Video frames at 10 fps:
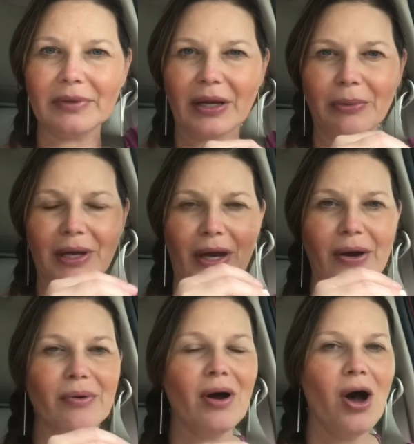there we
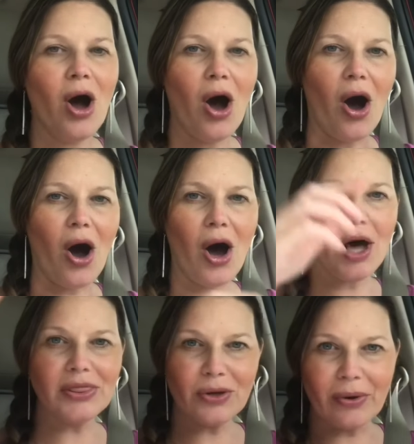go,
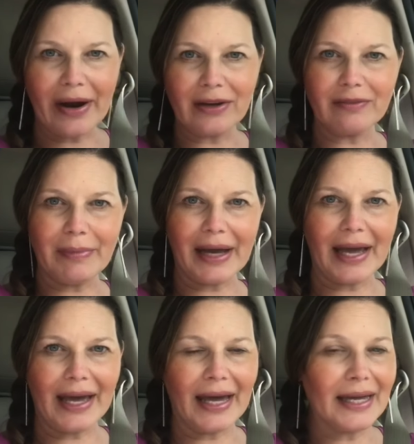on the crown of my
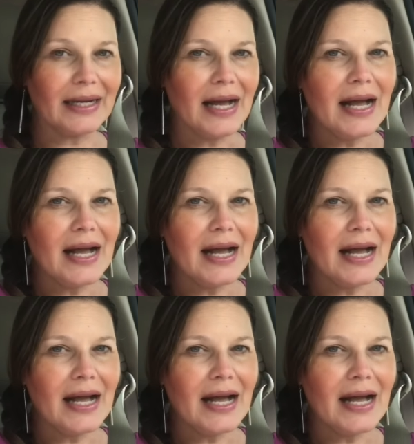head.